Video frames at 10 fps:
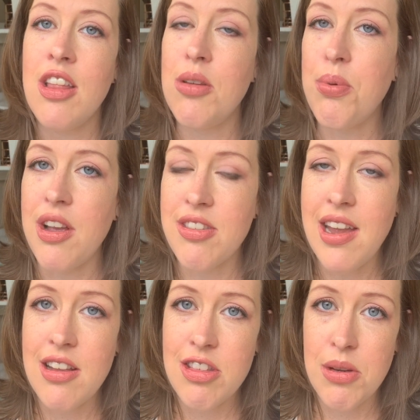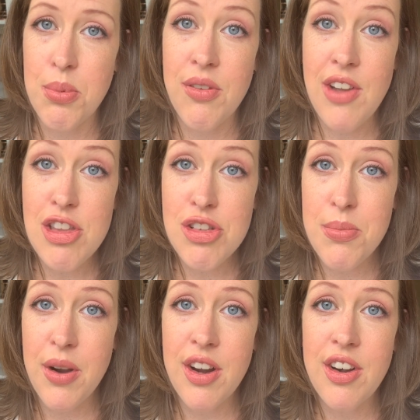the Breast Cancer
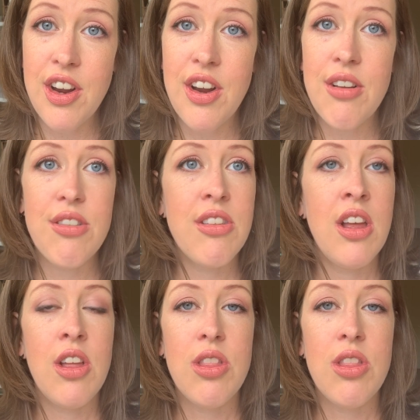Prevention Partners.